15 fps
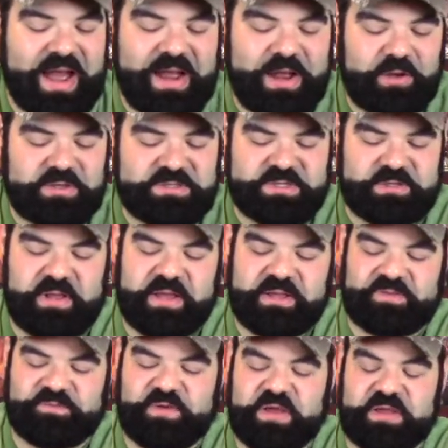I also like
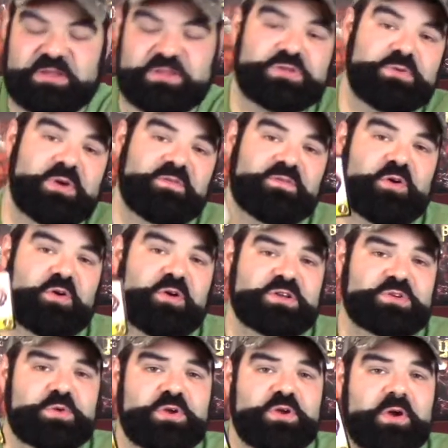the fact that you have
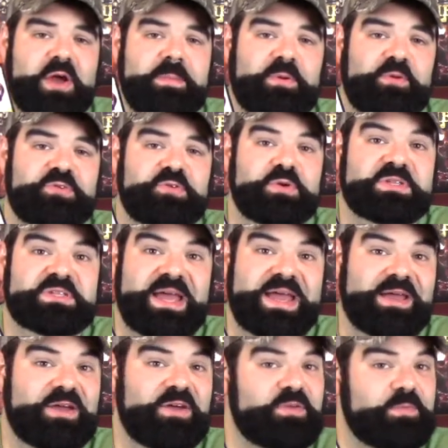cards where you're able to
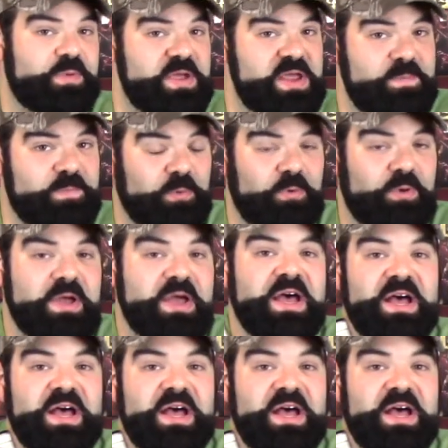attack other people,